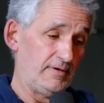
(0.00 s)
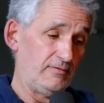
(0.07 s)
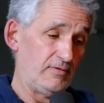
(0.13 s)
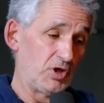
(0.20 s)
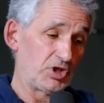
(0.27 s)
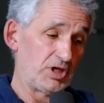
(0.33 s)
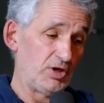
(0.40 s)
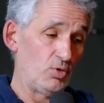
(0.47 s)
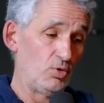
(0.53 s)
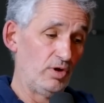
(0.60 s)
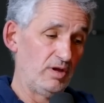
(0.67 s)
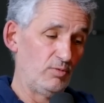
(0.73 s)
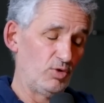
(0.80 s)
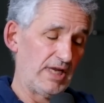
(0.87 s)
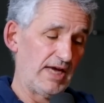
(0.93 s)
virtually all
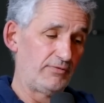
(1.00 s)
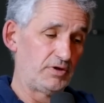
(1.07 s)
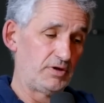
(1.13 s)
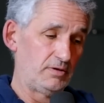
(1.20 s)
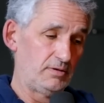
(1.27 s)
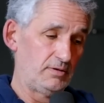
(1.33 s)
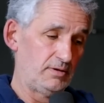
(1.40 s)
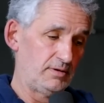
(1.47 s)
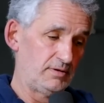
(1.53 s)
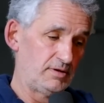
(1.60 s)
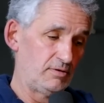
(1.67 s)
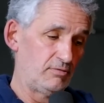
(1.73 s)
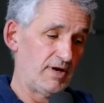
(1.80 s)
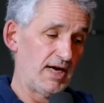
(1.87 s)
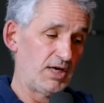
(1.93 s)
of them will have
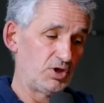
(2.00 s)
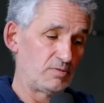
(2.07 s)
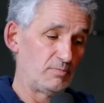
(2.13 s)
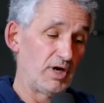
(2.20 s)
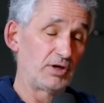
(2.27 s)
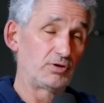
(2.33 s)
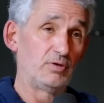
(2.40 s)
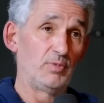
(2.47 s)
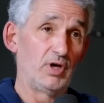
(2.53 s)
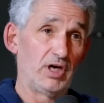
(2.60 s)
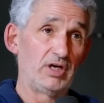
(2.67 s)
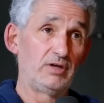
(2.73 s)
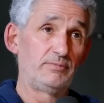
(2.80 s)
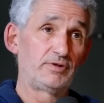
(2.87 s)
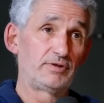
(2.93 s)
deranged
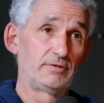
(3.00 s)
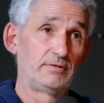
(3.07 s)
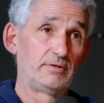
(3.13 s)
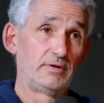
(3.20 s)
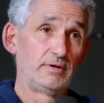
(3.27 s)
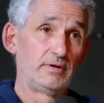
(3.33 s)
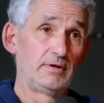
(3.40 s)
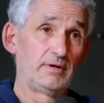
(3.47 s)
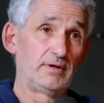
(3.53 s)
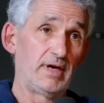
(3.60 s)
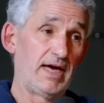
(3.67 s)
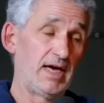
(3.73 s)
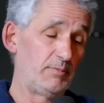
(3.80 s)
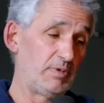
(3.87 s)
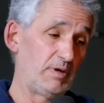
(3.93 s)
microbiomes.
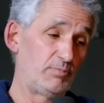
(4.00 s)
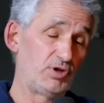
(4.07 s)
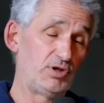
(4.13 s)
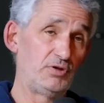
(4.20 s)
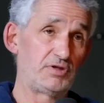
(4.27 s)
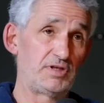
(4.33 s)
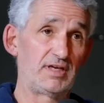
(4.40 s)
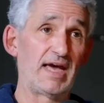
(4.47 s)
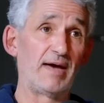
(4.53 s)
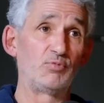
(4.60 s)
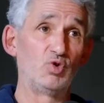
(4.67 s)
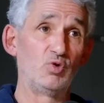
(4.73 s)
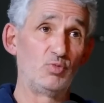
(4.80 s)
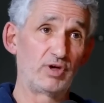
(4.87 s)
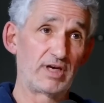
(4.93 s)
and be producing
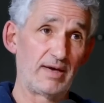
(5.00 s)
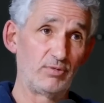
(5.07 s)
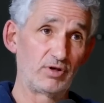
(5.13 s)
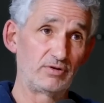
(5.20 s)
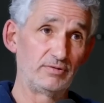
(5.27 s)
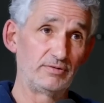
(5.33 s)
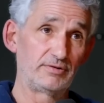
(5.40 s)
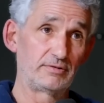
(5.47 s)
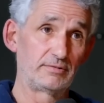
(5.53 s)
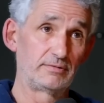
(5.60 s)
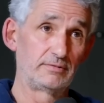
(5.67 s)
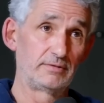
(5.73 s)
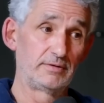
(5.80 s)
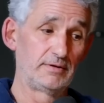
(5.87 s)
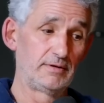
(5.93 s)
abnormal chemicals.
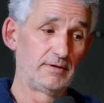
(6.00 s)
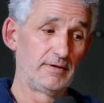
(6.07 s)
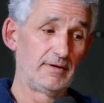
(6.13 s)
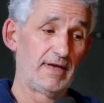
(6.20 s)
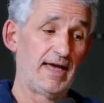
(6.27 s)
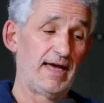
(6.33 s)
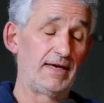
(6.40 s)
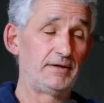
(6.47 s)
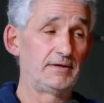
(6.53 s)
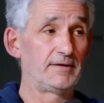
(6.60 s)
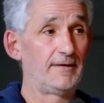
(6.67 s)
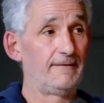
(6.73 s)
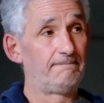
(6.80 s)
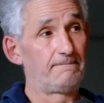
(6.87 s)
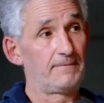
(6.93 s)
And
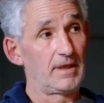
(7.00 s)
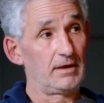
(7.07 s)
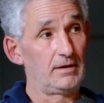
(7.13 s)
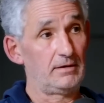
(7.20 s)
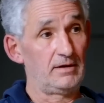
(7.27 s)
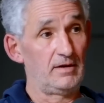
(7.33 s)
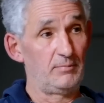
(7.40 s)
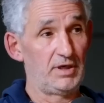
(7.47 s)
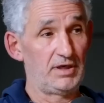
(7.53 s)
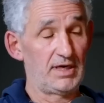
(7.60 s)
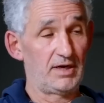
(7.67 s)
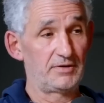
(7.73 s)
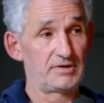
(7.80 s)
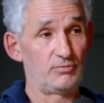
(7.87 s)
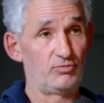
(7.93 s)
there have been
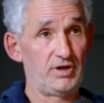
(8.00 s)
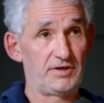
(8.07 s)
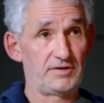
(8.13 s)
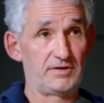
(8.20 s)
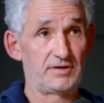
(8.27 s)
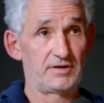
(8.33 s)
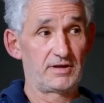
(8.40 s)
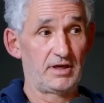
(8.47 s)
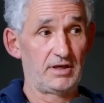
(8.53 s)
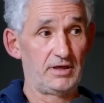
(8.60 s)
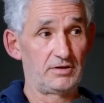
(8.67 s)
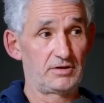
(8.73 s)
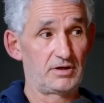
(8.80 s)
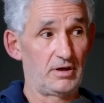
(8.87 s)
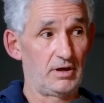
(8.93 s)
now some recent
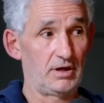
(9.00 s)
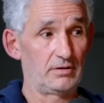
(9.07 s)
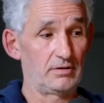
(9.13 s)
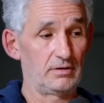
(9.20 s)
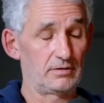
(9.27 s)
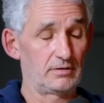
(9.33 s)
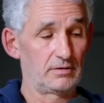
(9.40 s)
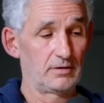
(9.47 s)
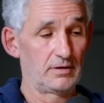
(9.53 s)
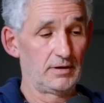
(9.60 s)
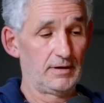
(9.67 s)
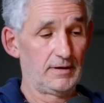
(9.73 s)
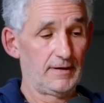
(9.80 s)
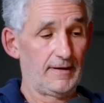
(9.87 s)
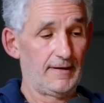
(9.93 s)
studies showing that
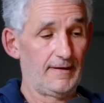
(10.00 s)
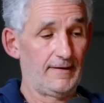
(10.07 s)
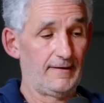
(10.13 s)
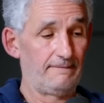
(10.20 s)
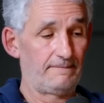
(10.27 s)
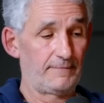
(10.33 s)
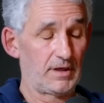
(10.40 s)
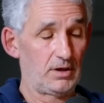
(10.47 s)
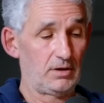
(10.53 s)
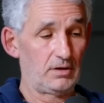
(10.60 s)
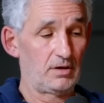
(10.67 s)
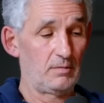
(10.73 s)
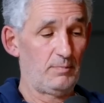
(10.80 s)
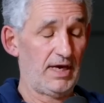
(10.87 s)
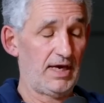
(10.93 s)

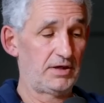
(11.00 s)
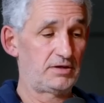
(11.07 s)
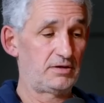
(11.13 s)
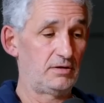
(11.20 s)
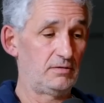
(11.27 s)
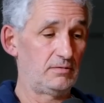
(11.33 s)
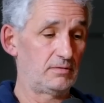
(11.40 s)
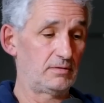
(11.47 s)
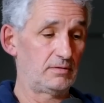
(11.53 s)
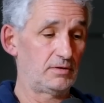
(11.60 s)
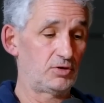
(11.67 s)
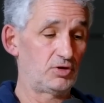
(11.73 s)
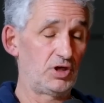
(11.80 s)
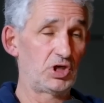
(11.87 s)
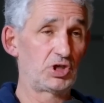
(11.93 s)
compared to
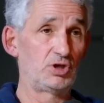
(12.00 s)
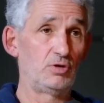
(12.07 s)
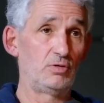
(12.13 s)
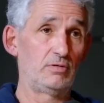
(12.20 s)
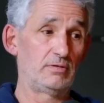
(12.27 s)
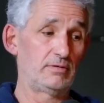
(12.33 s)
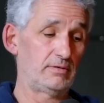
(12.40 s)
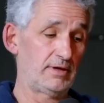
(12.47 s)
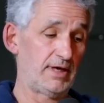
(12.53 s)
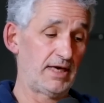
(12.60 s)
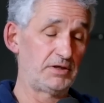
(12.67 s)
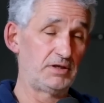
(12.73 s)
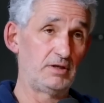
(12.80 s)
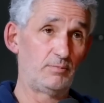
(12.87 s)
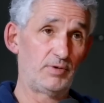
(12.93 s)
traditional
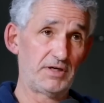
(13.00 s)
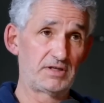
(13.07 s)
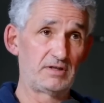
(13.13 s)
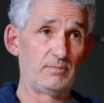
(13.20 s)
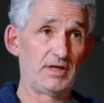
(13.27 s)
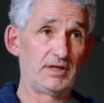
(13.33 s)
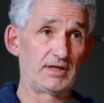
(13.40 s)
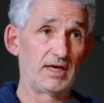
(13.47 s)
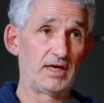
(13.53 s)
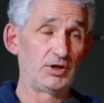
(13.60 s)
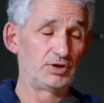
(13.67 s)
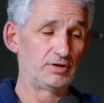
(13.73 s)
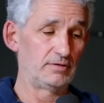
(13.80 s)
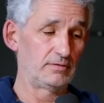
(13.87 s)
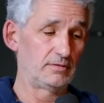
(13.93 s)
antidepressant
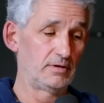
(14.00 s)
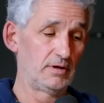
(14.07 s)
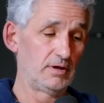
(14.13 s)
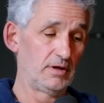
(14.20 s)
medication,